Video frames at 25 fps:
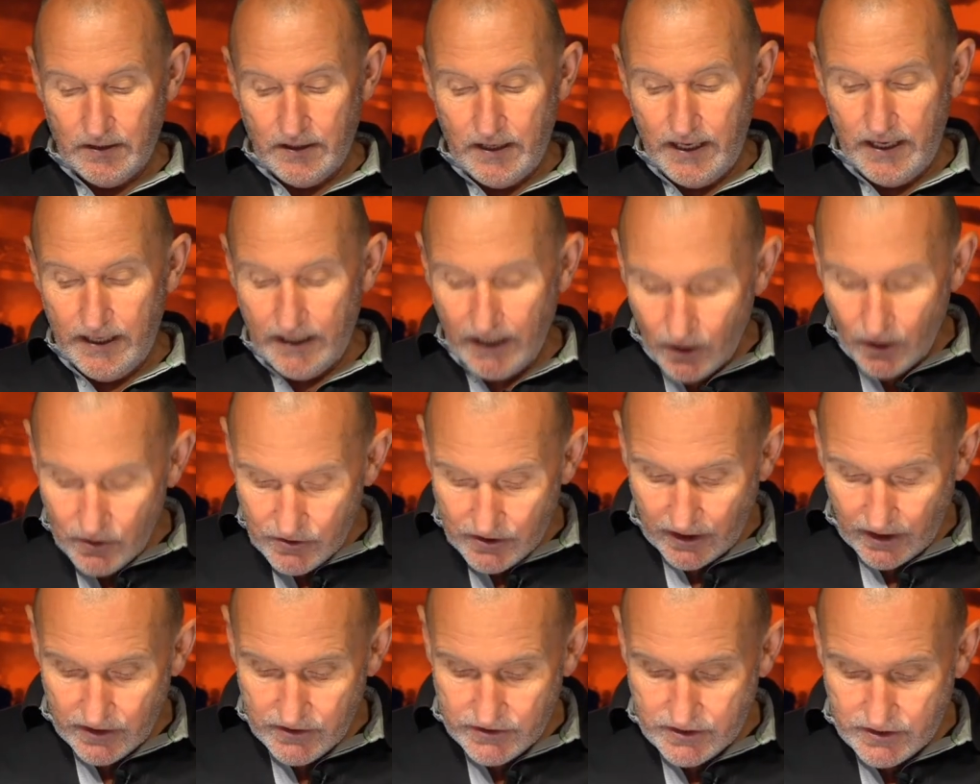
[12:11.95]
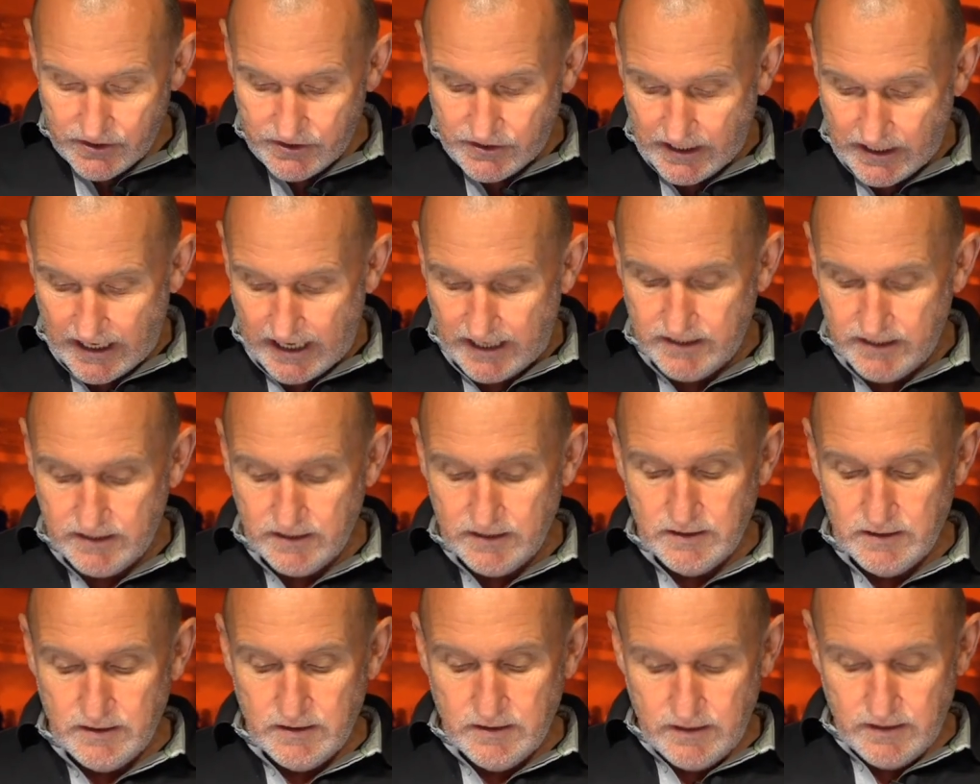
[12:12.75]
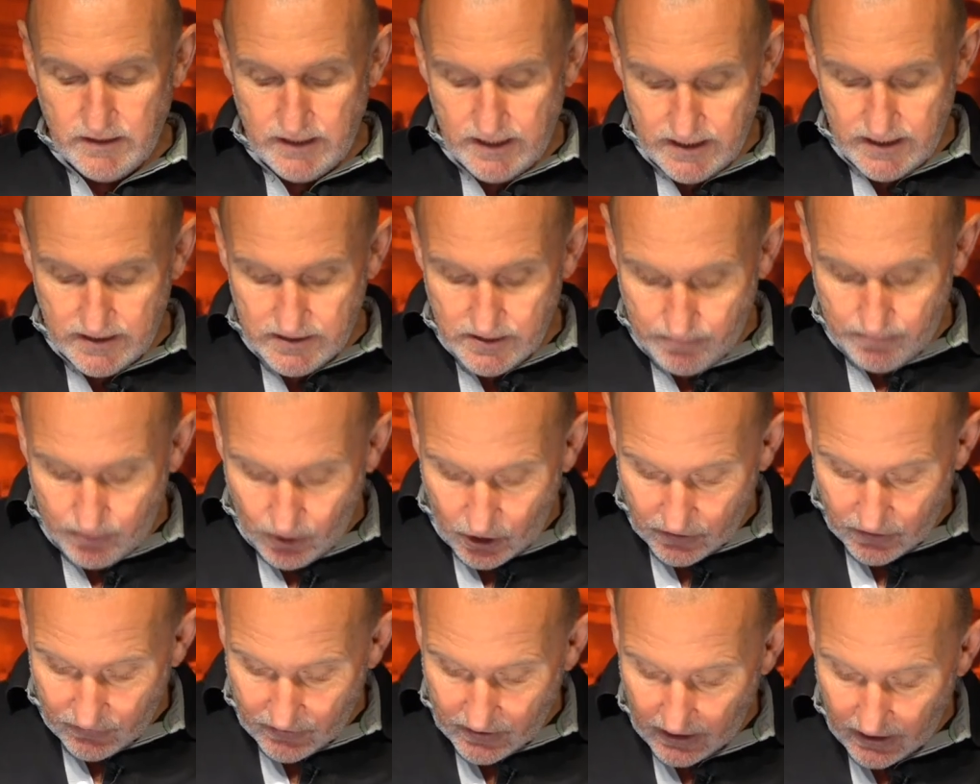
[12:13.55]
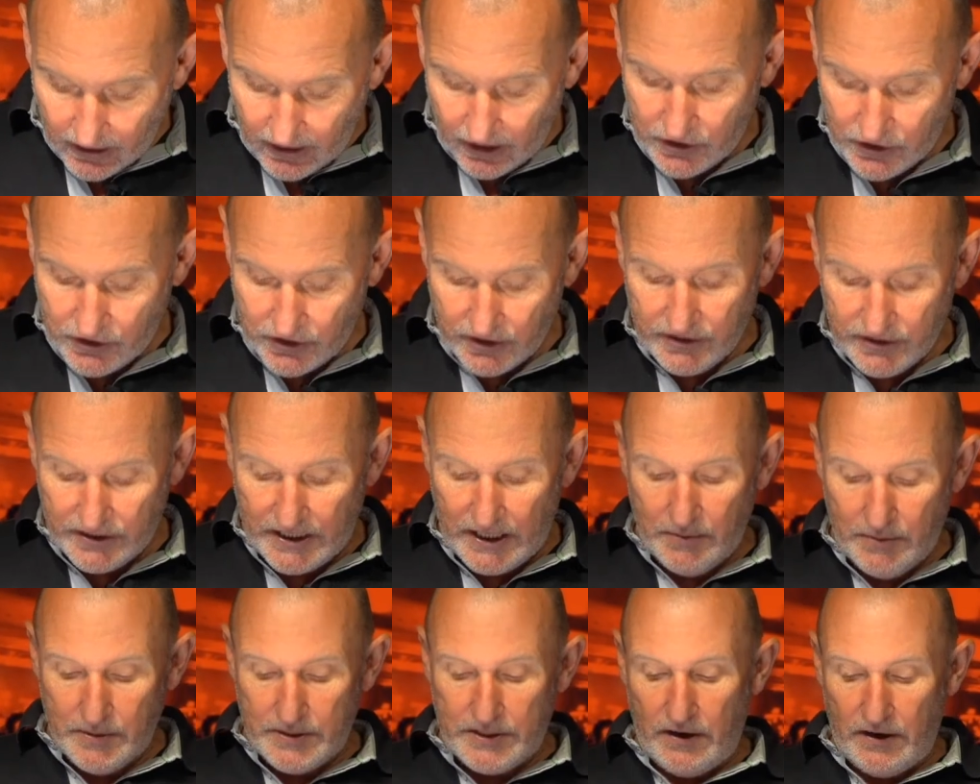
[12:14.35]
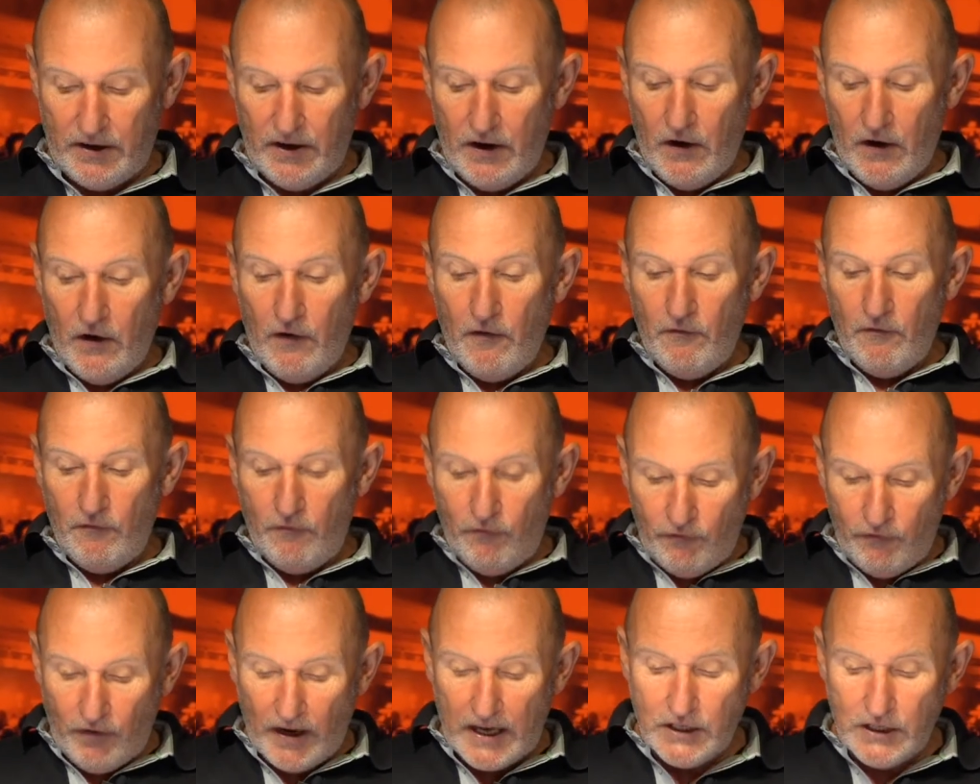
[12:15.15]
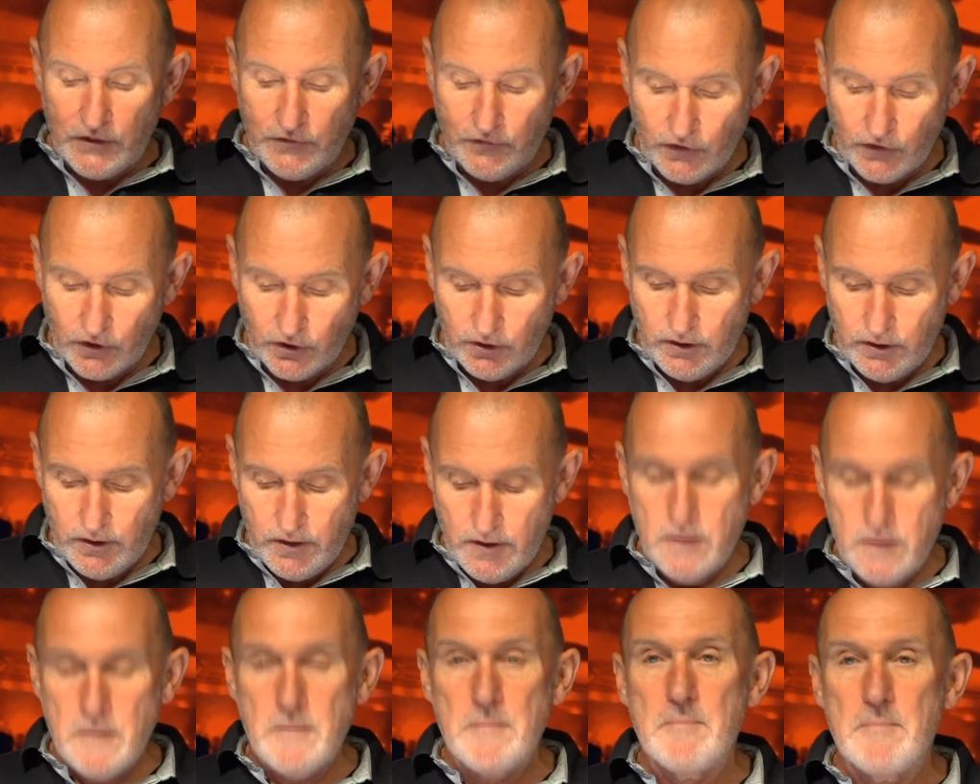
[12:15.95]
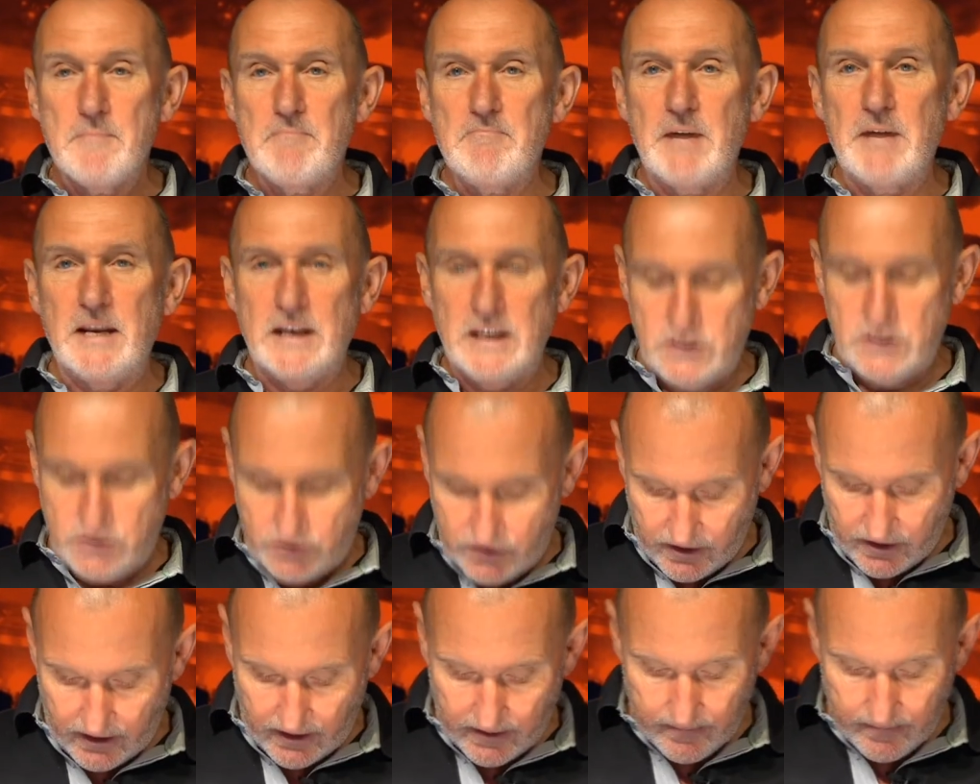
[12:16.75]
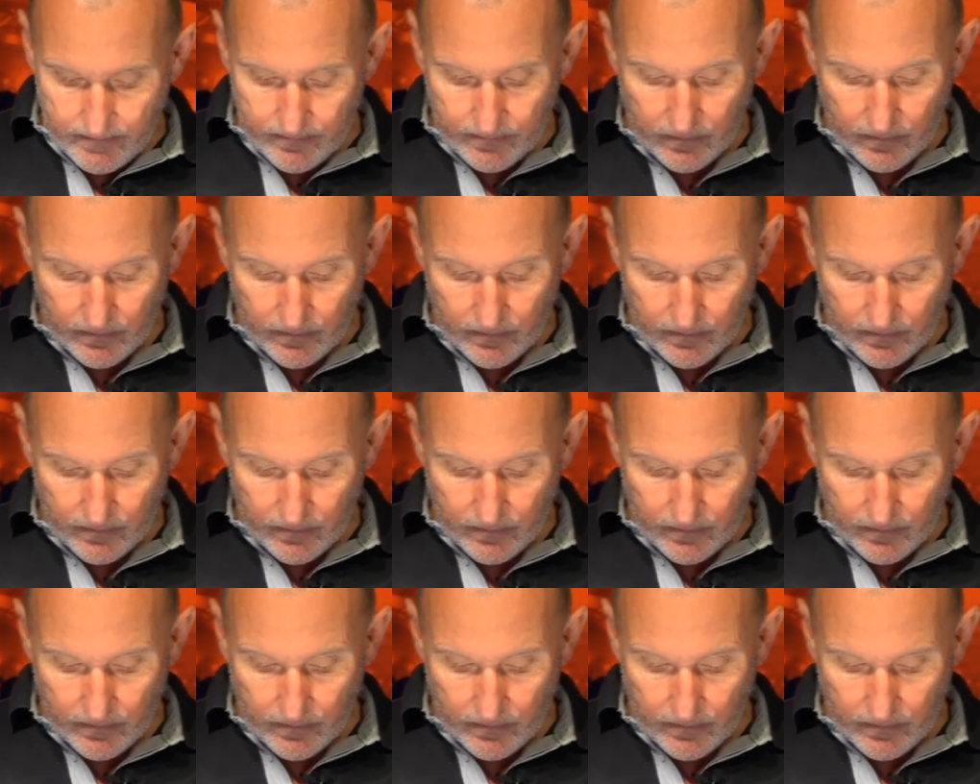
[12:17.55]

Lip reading: He goes on to say in the book of Colossians, he was a faithful minister.